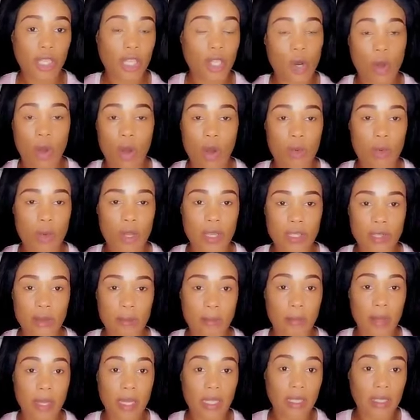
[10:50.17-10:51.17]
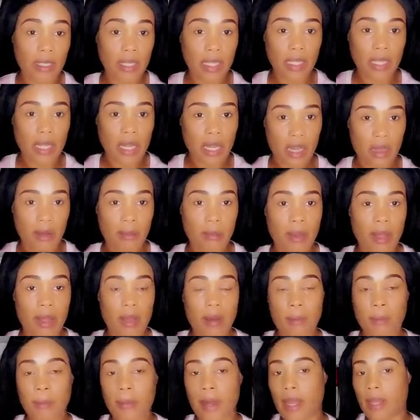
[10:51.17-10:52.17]
you can always build it up,
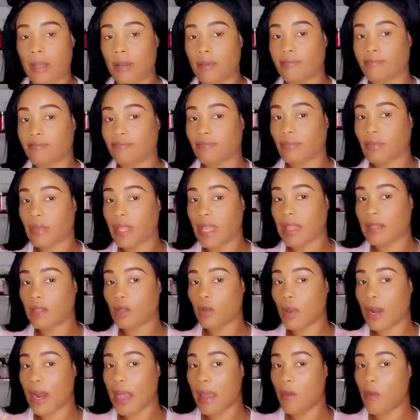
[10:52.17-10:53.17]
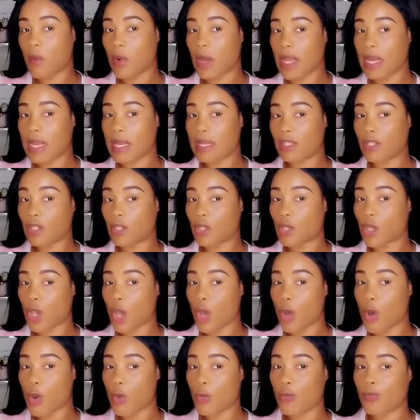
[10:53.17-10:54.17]
but that's what I wanted.
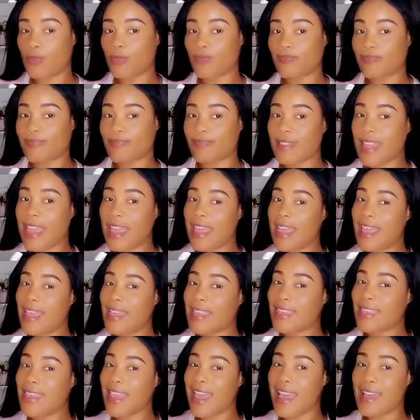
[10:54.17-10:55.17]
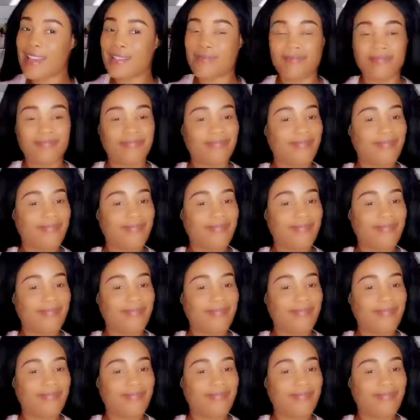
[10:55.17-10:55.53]
So yeah,